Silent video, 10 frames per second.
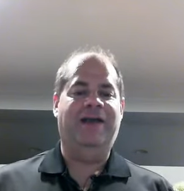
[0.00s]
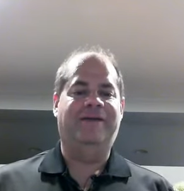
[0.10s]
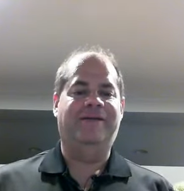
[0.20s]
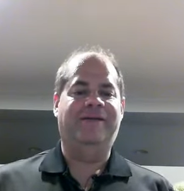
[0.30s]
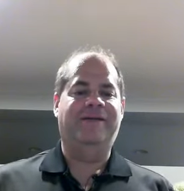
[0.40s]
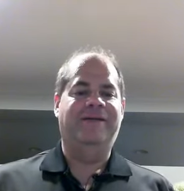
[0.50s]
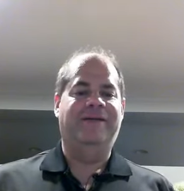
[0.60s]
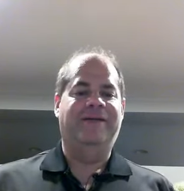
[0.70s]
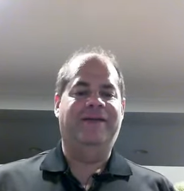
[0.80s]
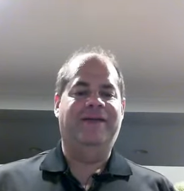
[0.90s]

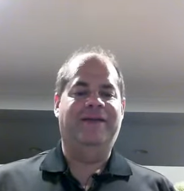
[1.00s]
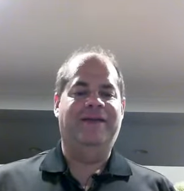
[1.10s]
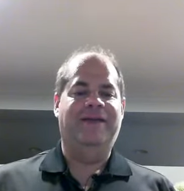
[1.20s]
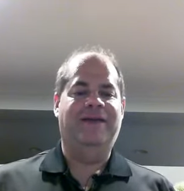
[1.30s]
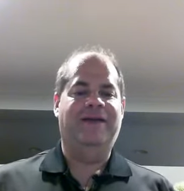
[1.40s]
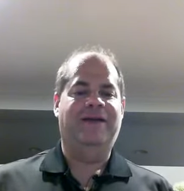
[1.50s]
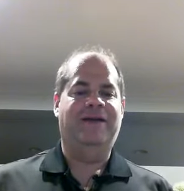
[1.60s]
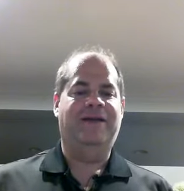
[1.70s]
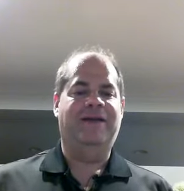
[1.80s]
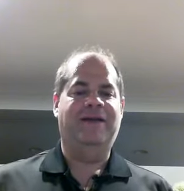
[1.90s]

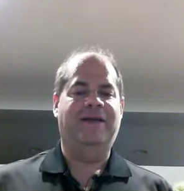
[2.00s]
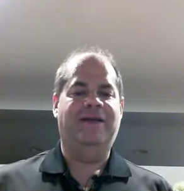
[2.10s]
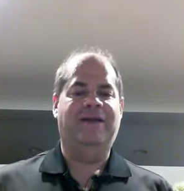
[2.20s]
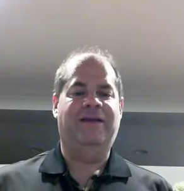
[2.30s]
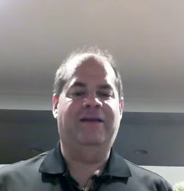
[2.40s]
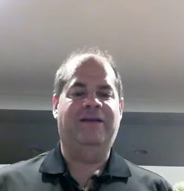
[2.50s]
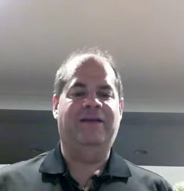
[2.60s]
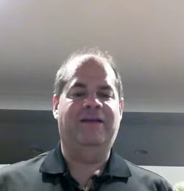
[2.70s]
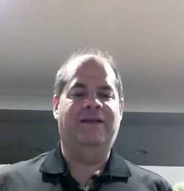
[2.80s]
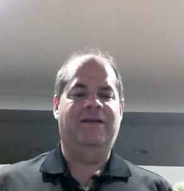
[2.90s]

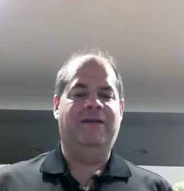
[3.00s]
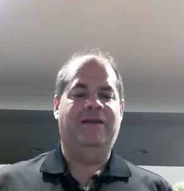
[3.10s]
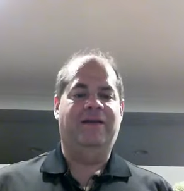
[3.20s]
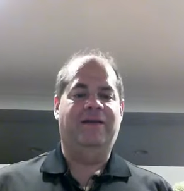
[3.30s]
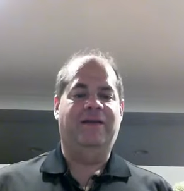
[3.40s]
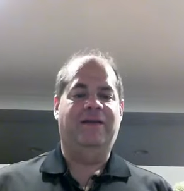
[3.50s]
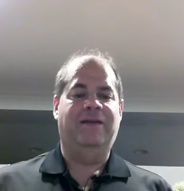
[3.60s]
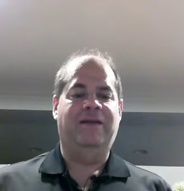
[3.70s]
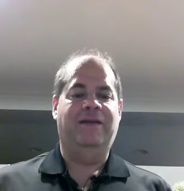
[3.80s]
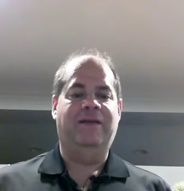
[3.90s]

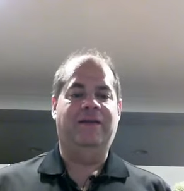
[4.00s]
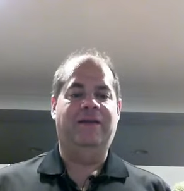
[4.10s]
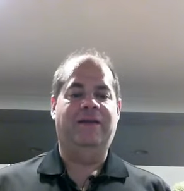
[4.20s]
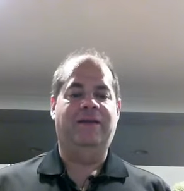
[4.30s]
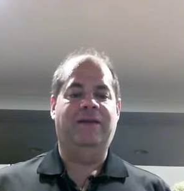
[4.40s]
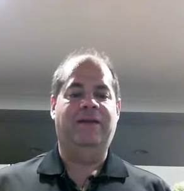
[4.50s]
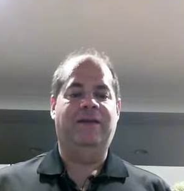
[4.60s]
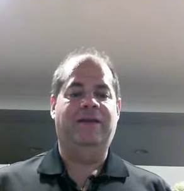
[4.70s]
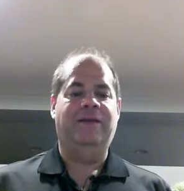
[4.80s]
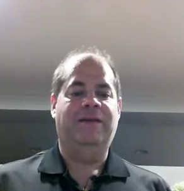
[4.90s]

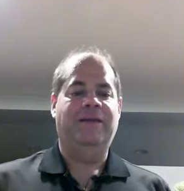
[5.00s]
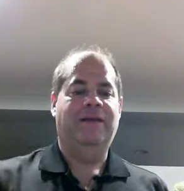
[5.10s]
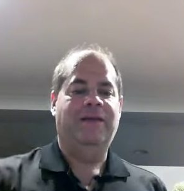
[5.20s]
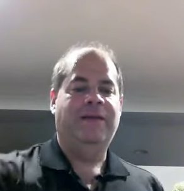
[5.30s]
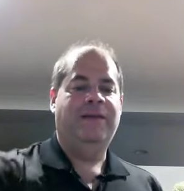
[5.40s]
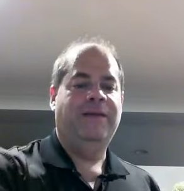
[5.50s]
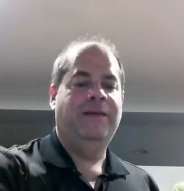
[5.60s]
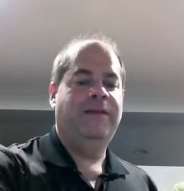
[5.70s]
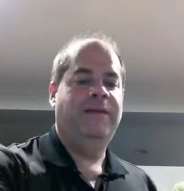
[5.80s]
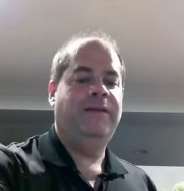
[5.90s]

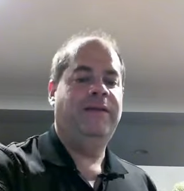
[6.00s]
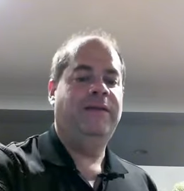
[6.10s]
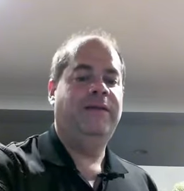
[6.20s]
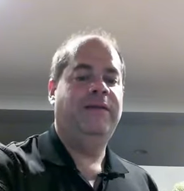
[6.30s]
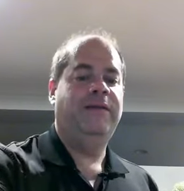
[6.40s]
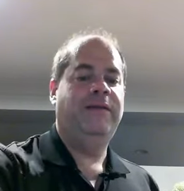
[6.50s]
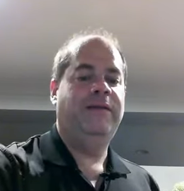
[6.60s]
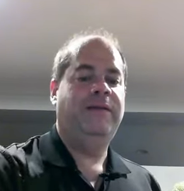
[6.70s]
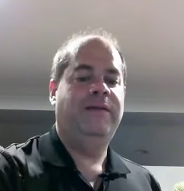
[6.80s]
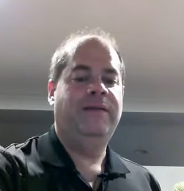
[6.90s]

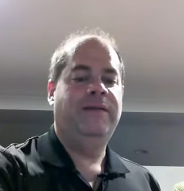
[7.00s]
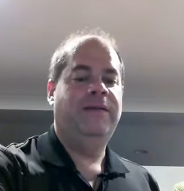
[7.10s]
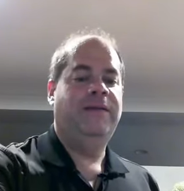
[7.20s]
No one is speaking in this clip.